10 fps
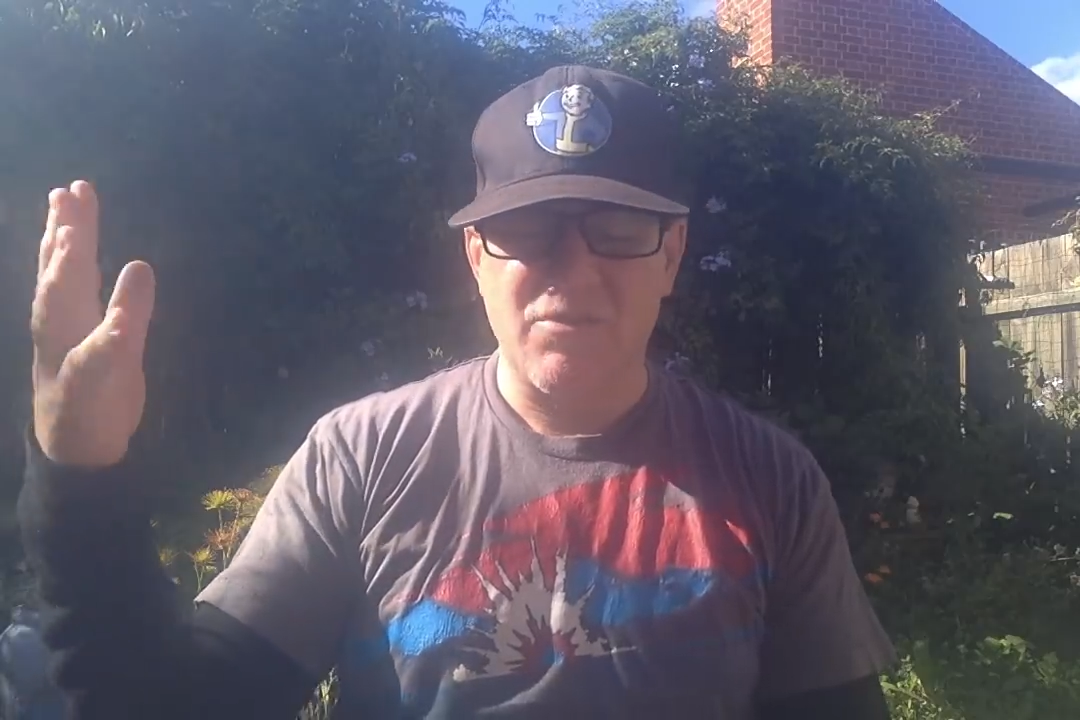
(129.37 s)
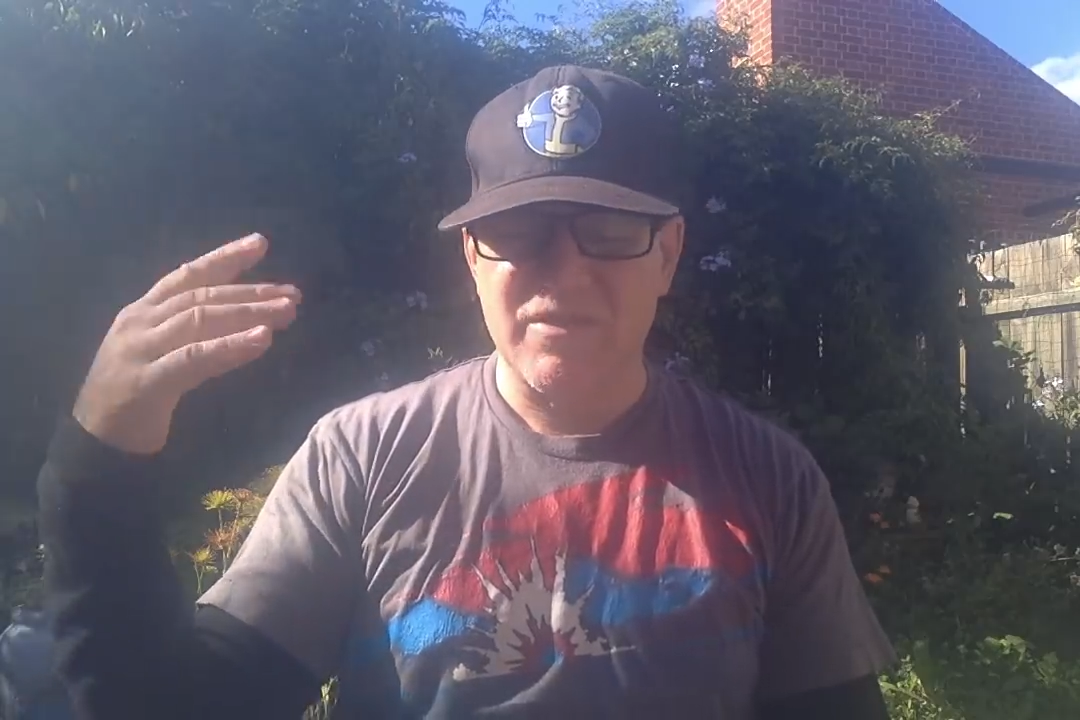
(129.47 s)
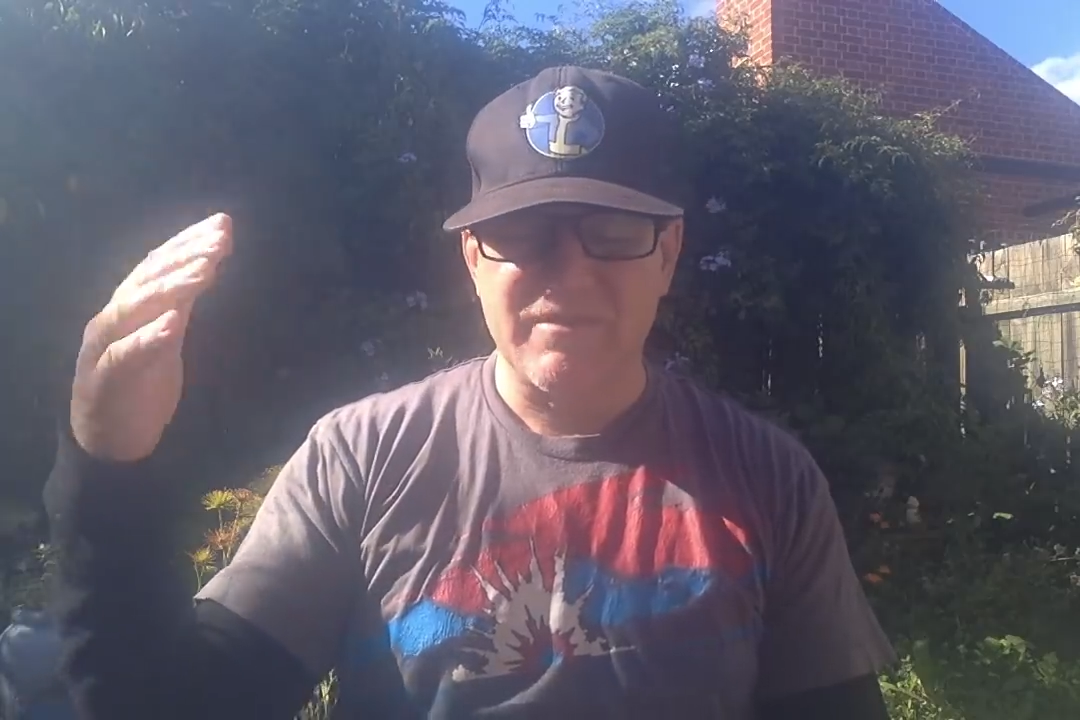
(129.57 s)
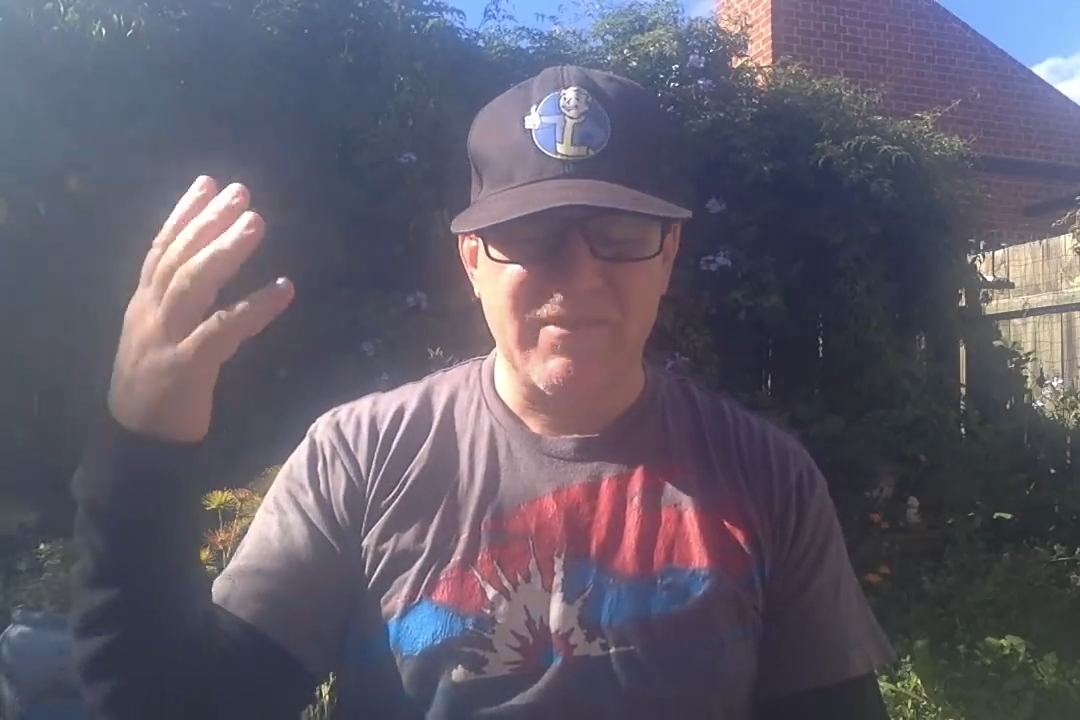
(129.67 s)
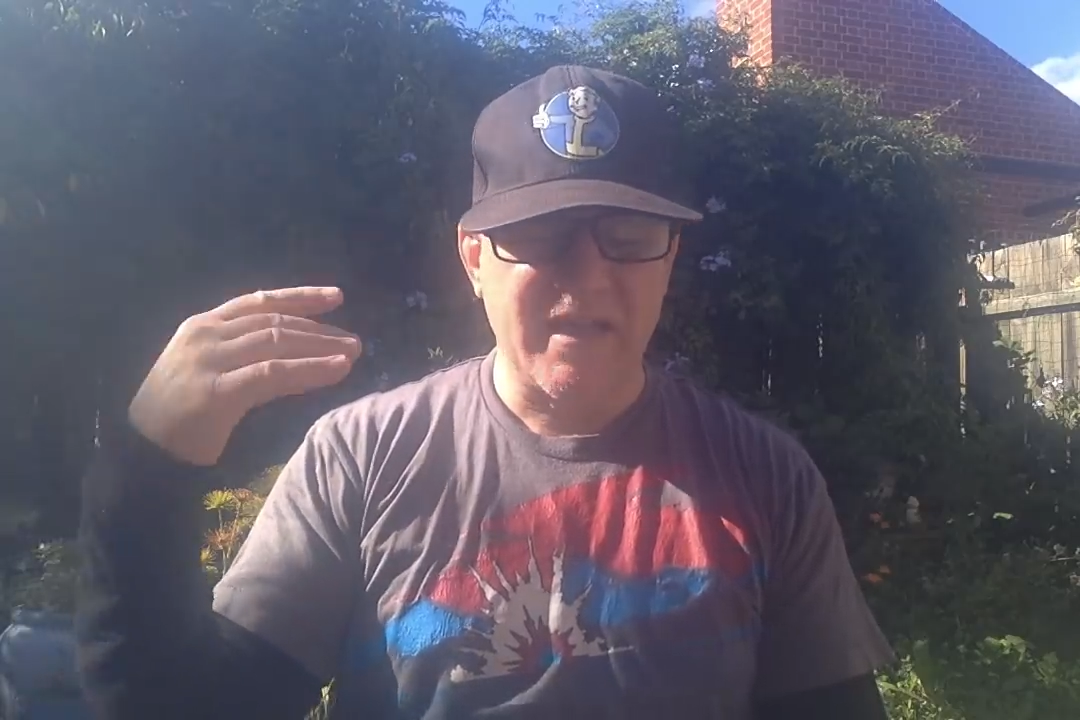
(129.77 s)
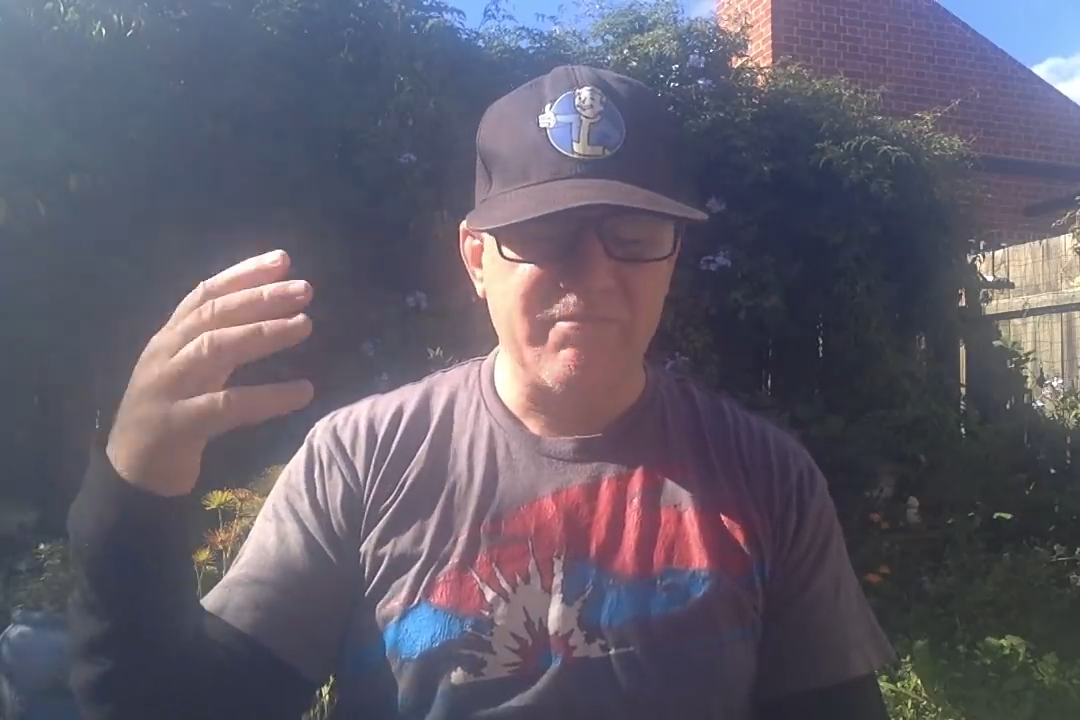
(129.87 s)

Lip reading: almost like